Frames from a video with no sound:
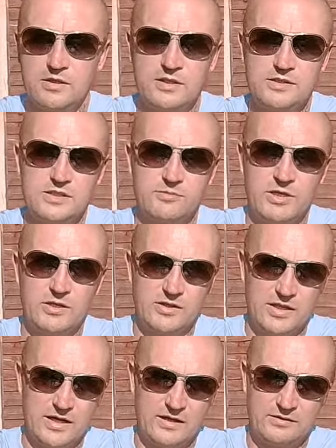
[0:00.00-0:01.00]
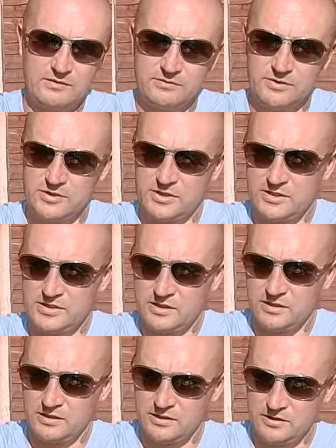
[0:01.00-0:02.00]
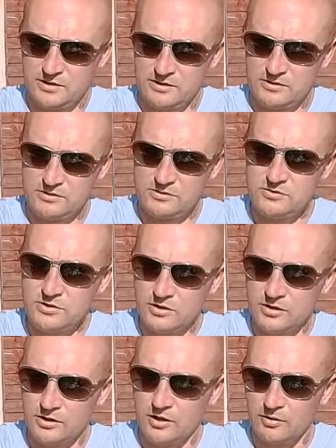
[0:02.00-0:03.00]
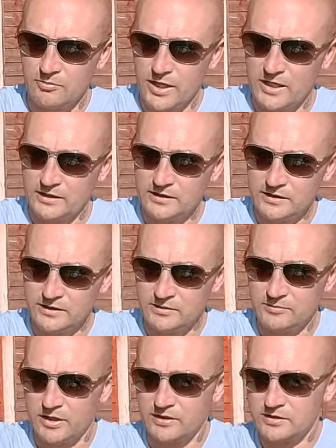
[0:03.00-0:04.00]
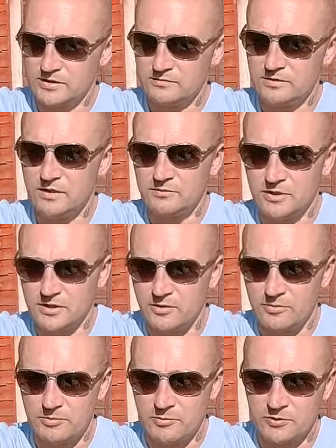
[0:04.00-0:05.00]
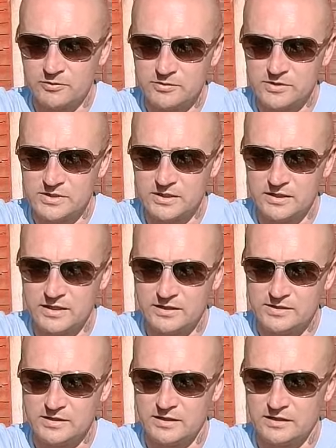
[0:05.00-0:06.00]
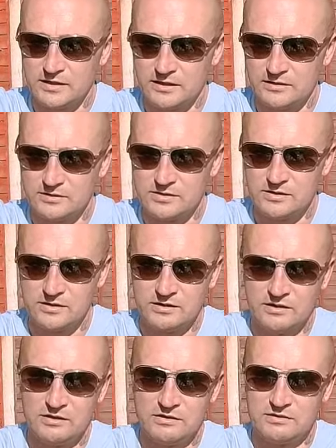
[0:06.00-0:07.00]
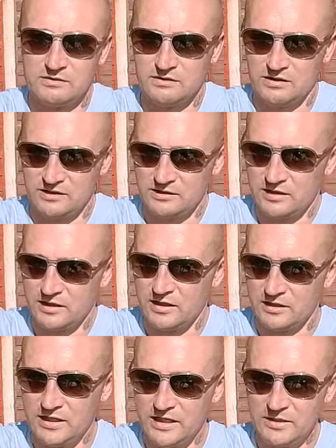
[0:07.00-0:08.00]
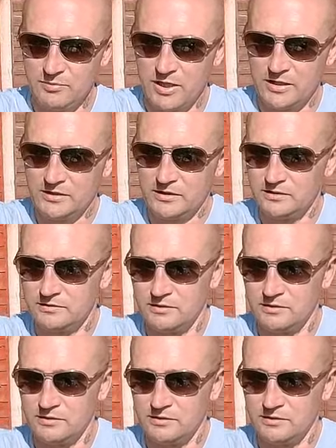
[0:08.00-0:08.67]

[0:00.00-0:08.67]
And then something like that, which is not a lot of paint in comparison. Well, I'm going to go a bit more just in case. That looks like hardly any paint.